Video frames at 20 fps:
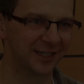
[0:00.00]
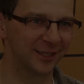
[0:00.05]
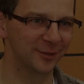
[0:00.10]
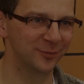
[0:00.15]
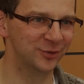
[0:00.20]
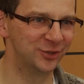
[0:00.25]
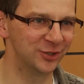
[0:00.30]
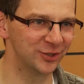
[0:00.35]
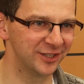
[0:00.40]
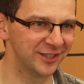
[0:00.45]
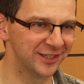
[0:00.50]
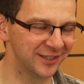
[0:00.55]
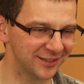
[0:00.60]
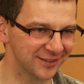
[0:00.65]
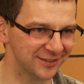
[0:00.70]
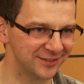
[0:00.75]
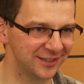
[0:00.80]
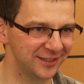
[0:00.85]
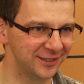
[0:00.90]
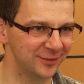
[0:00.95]
I'm Julian
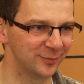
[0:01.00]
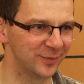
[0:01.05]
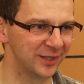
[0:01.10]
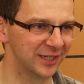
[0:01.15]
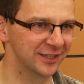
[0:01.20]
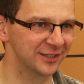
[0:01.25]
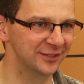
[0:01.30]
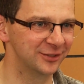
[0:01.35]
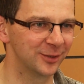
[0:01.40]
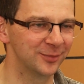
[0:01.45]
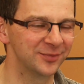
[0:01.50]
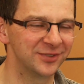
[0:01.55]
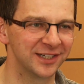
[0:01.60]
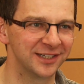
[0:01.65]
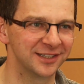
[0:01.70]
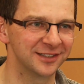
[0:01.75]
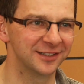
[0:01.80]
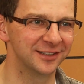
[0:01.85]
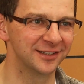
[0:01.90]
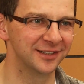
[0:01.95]
Harty. My job
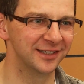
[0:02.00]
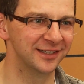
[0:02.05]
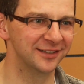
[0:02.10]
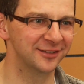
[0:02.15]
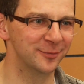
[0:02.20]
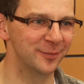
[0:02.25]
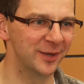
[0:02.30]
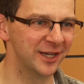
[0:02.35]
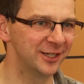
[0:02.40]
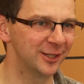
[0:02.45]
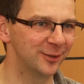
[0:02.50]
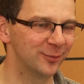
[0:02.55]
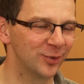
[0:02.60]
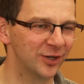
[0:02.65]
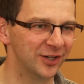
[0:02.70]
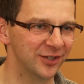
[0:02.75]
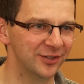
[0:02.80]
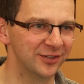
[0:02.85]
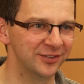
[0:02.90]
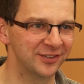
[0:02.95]
title is a made-up
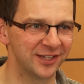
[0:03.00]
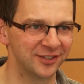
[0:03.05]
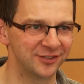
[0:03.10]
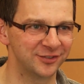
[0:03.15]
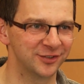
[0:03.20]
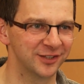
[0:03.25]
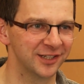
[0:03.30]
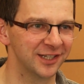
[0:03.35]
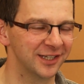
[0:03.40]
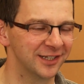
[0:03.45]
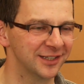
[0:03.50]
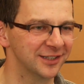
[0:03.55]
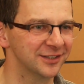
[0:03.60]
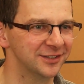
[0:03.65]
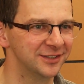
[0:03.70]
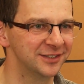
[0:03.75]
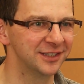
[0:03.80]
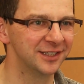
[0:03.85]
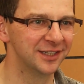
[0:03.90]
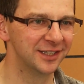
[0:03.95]
one, tester at
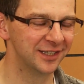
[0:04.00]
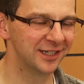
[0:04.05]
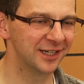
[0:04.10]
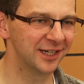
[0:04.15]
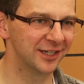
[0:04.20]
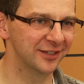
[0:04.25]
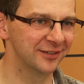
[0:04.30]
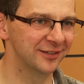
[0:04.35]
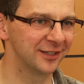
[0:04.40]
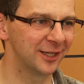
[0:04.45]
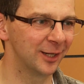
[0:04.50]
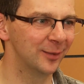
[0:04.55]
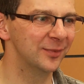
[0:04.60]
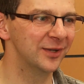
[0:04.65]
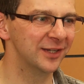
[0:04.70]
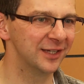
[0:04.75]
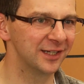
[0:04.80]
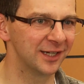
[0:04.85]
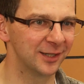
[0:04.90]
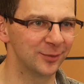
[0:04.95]
large, and the
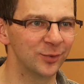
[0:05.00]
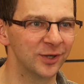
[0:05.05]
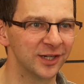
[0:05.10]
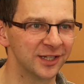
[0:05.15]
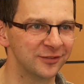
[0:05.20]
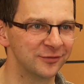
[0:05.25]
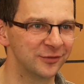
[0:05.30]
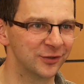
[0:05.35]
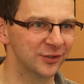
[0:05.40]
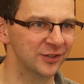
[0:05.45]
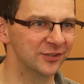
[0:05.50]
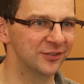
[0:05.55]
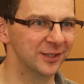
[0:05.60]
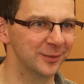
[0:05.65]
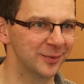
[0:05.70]
company I'm working for is